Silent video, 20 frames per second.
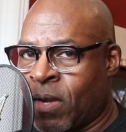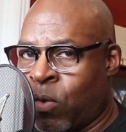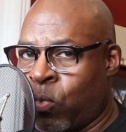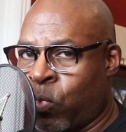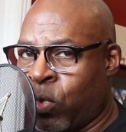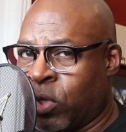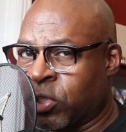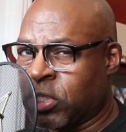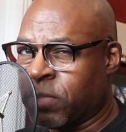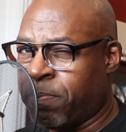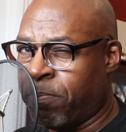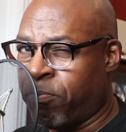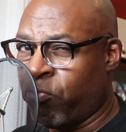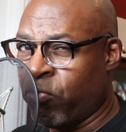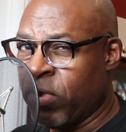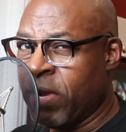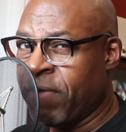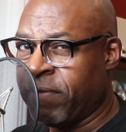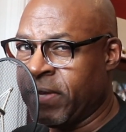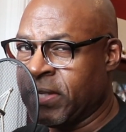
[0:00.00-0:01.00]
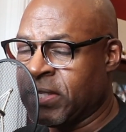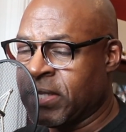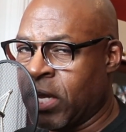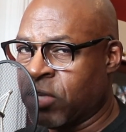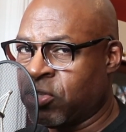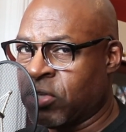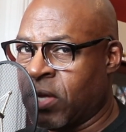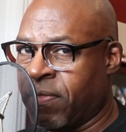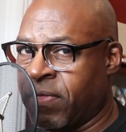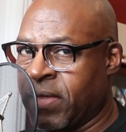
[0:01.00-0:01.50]
We'll just briefly
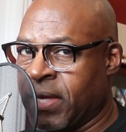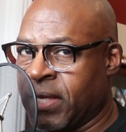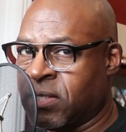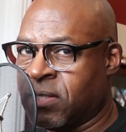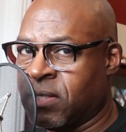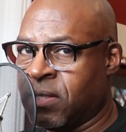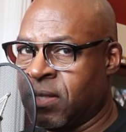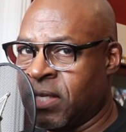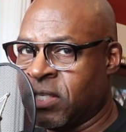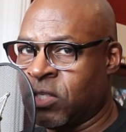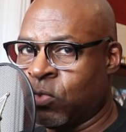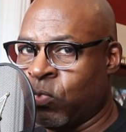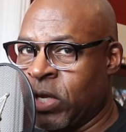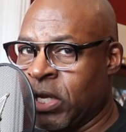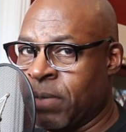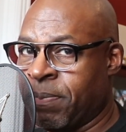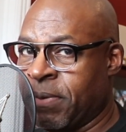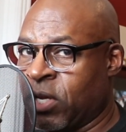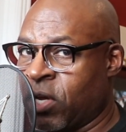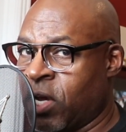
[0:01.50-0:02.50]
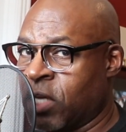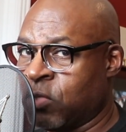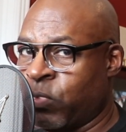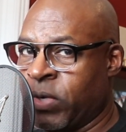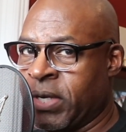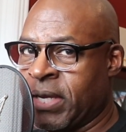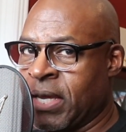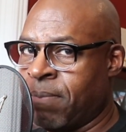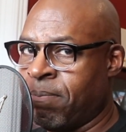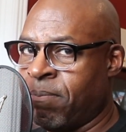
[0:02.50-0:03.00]
touch on this week because we
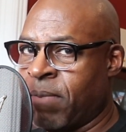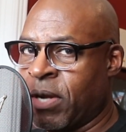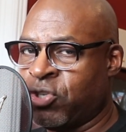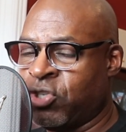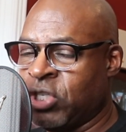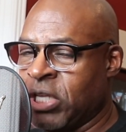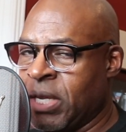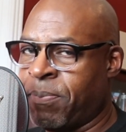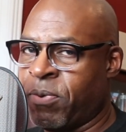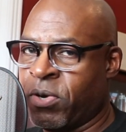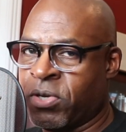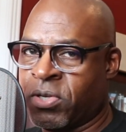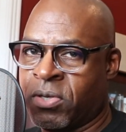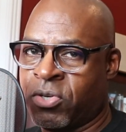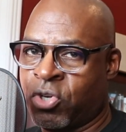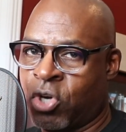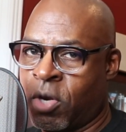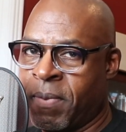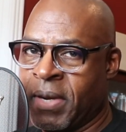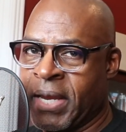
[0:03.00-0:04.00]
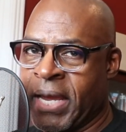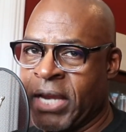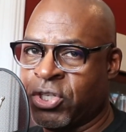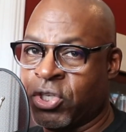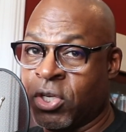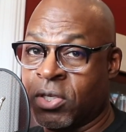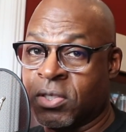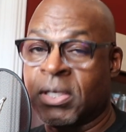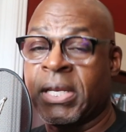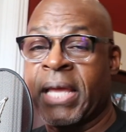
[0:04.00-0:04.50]
get much deeper into
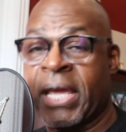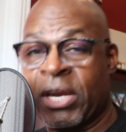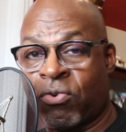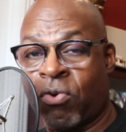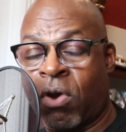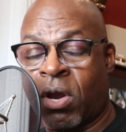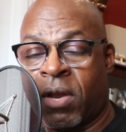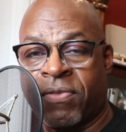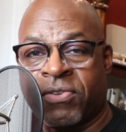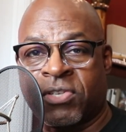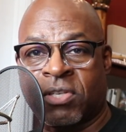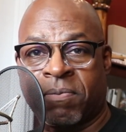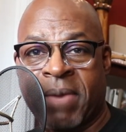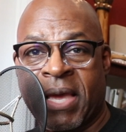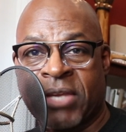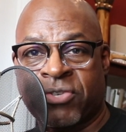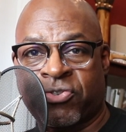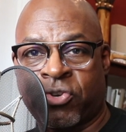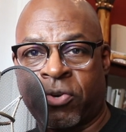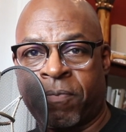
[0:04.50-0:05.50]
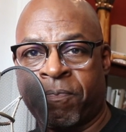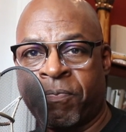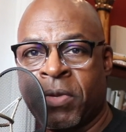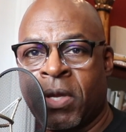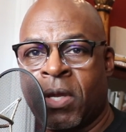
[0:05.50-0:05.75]
terminations later on in the semester.